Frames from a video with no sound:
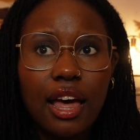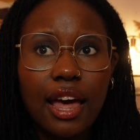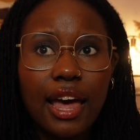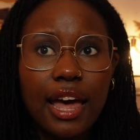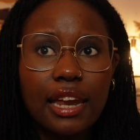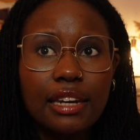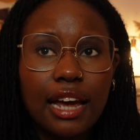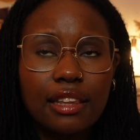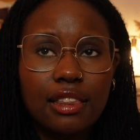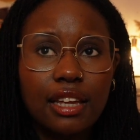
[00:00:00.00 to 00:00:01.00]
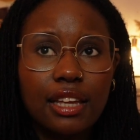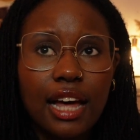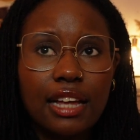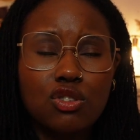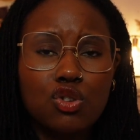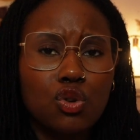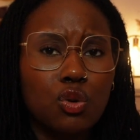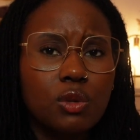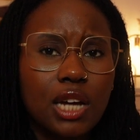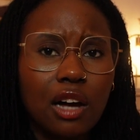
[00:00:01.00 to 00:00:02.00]
And I think I
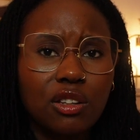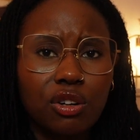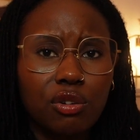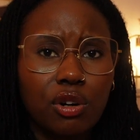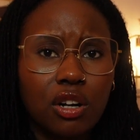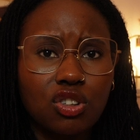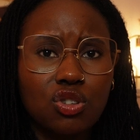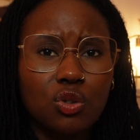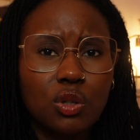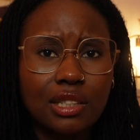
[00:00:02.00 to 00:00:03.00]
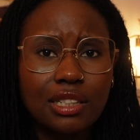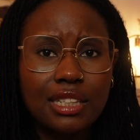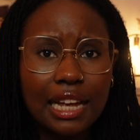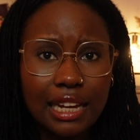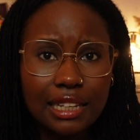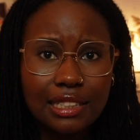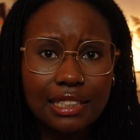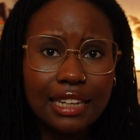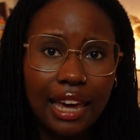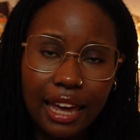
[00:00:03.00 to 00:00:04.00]
scooped out the crotch to a size
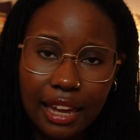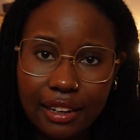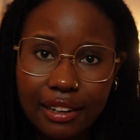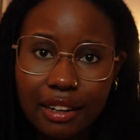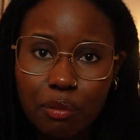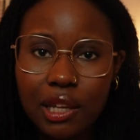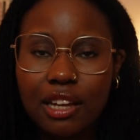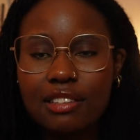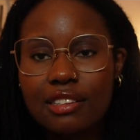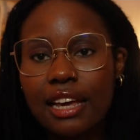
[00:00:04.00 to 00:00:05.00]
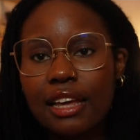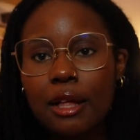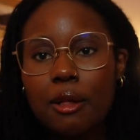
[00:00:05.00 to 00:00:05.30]
10 because, like,